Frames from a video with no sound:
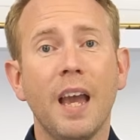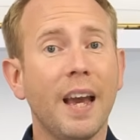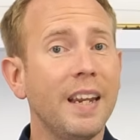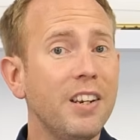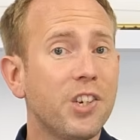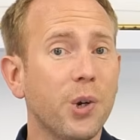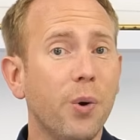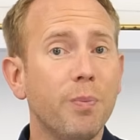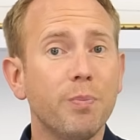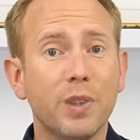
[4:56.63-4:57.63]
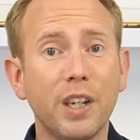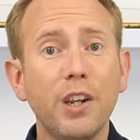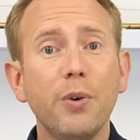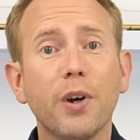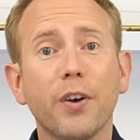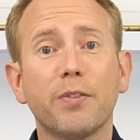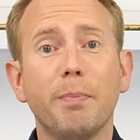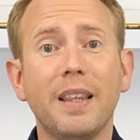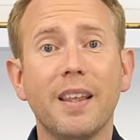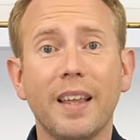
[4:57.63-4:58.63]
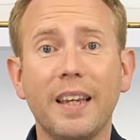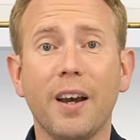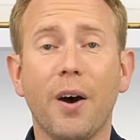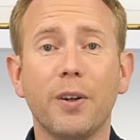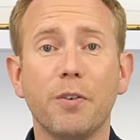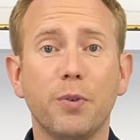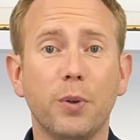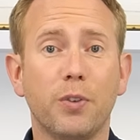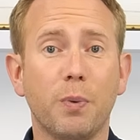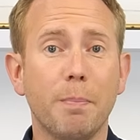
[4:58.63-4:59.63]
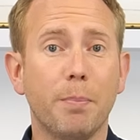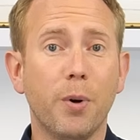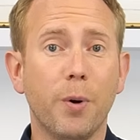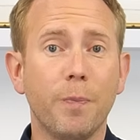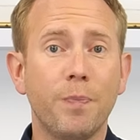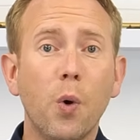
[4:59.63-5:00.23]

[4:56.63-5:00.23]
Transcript: And in short, the new costs mean that they can't afford to import.